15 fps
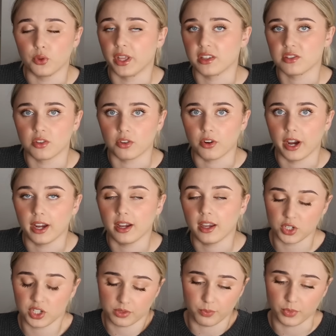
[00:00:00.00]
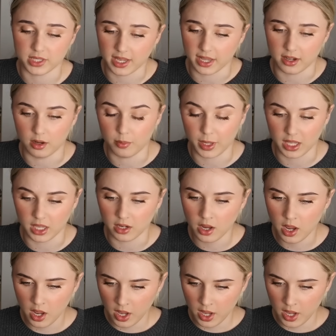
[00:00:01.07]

that's not great, which is once again an opinion.